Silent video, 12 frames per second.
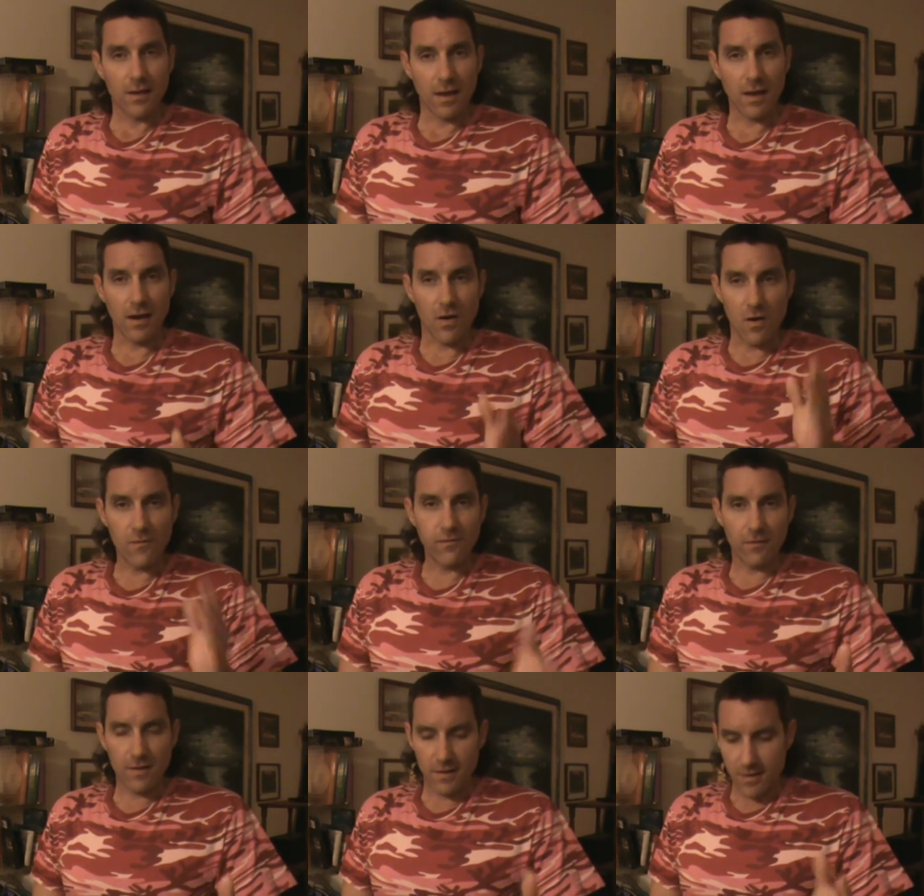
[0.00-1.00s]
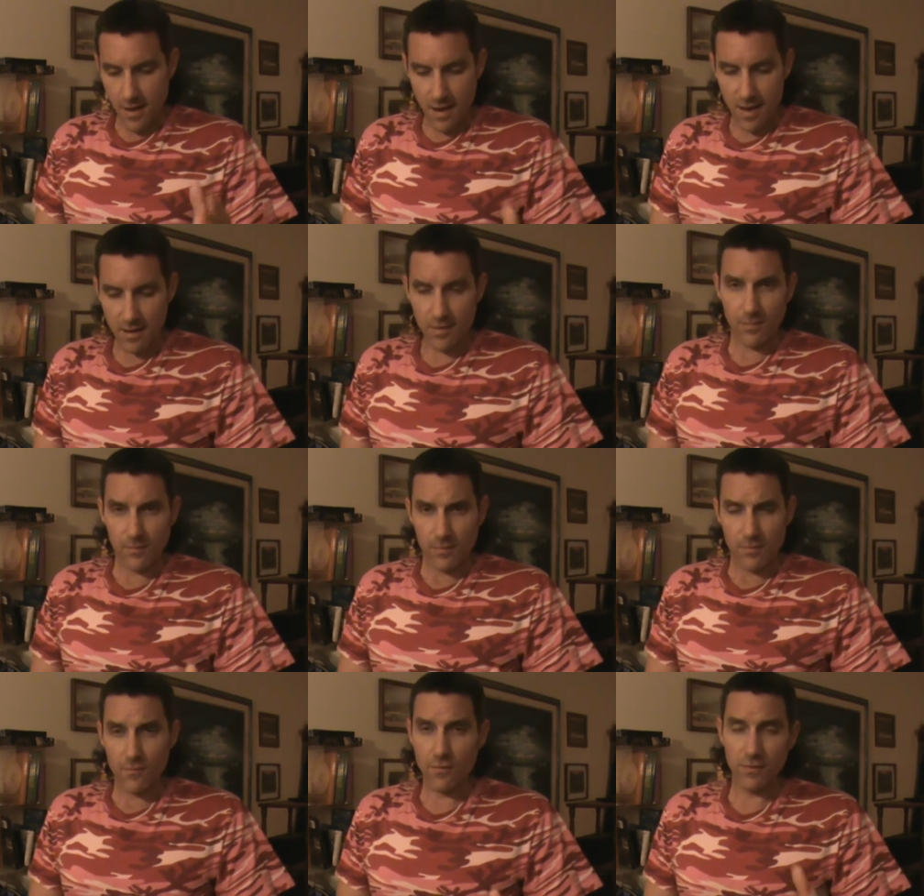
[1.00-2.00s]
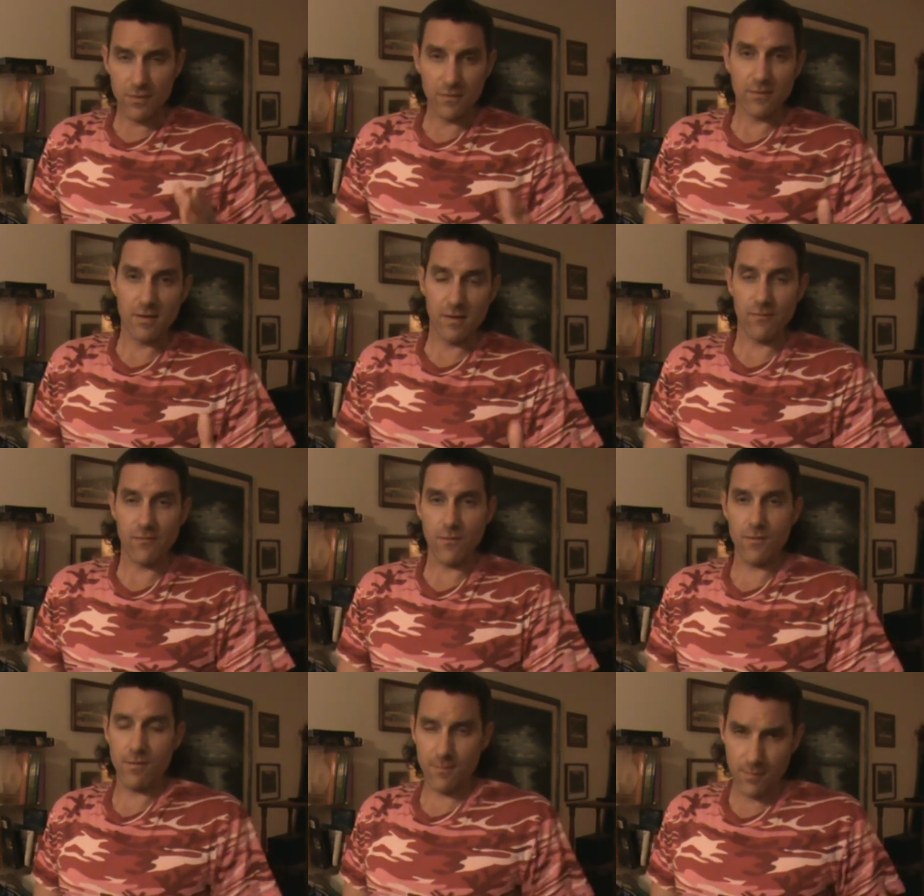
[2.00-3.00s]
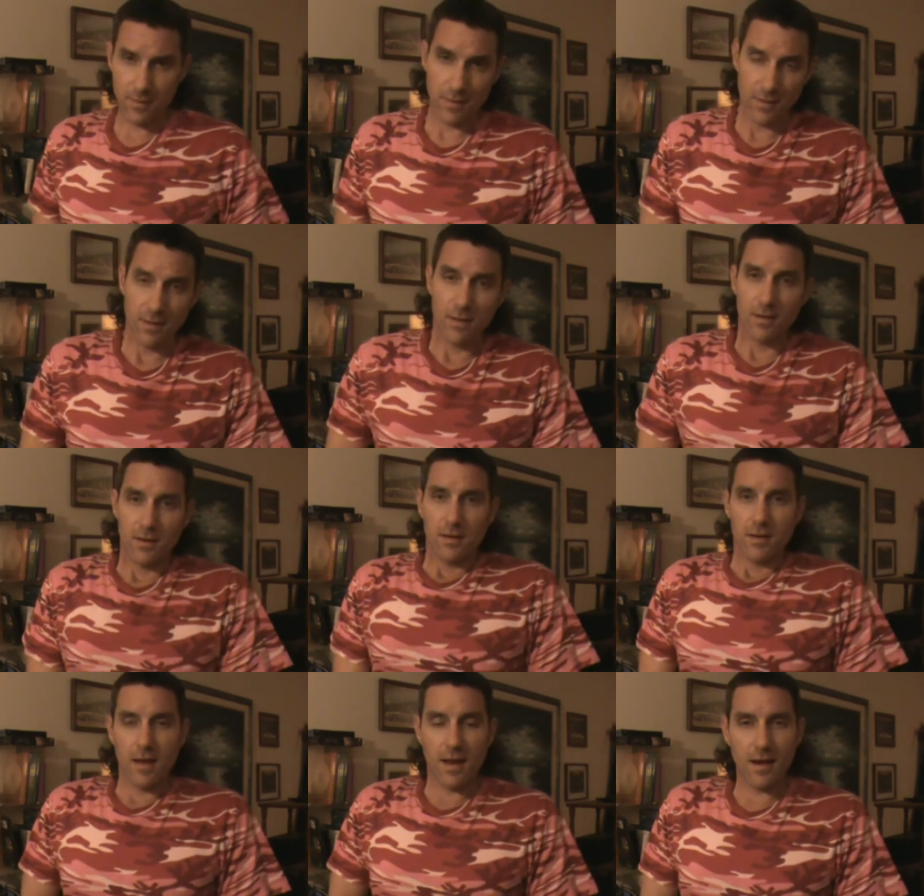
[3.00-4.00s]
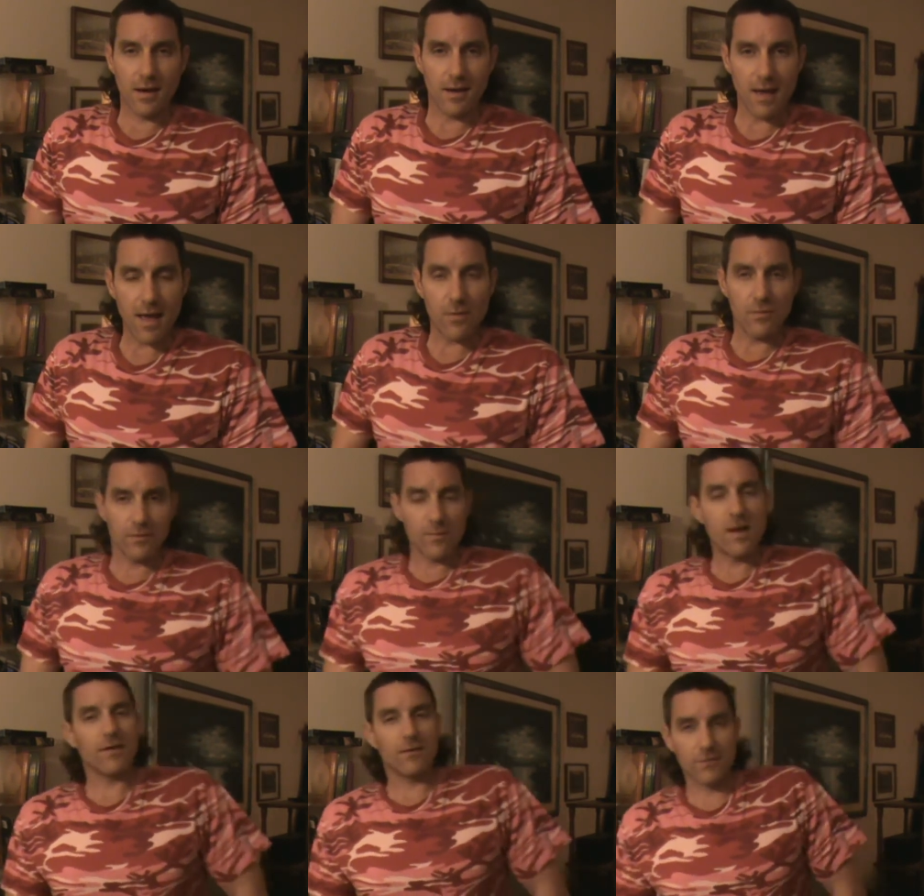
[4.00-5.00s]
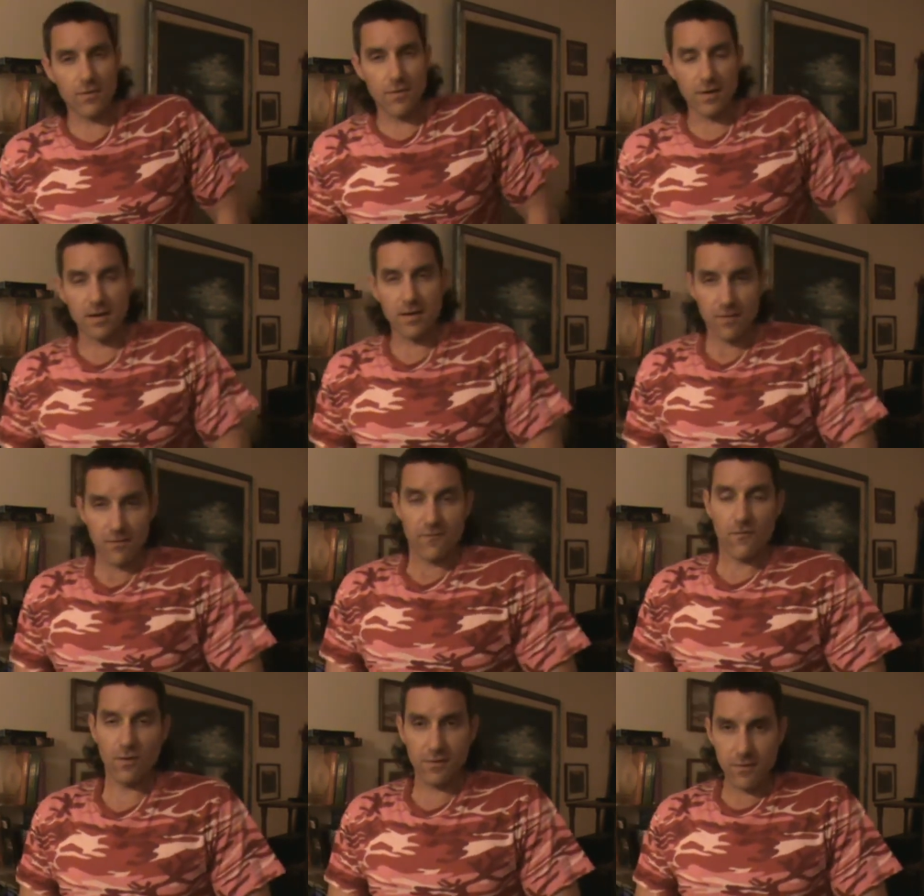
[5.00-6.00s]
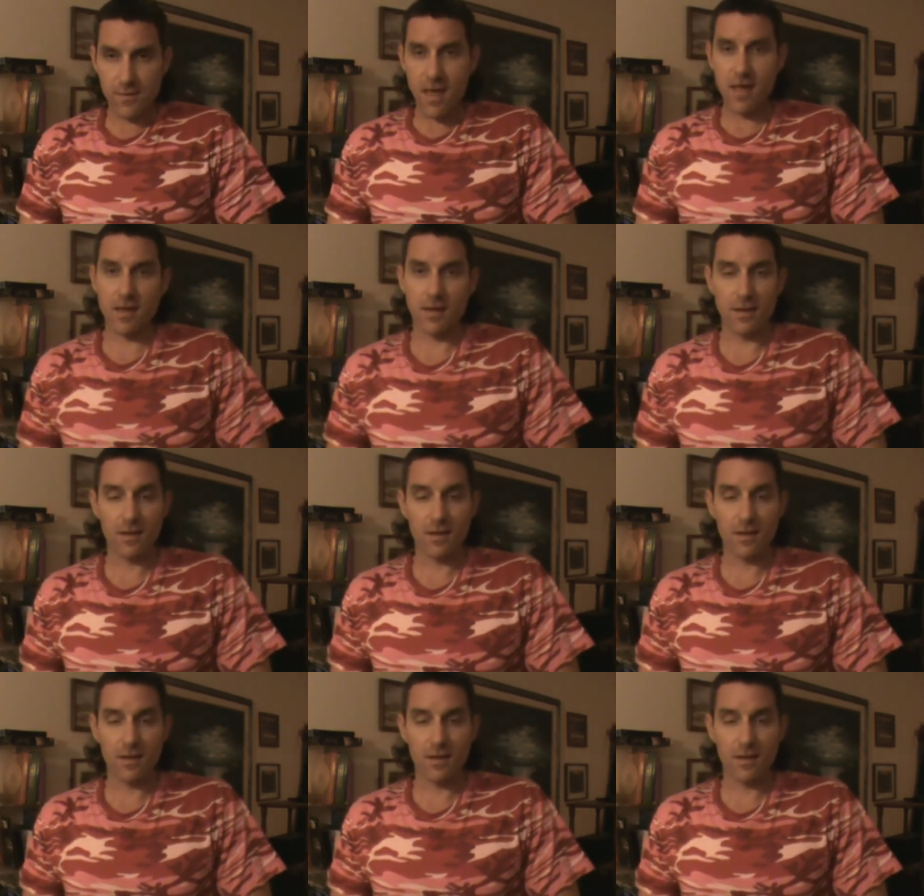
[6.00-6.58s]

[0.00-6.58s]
and hopefully God will do something for him and that was my story for today.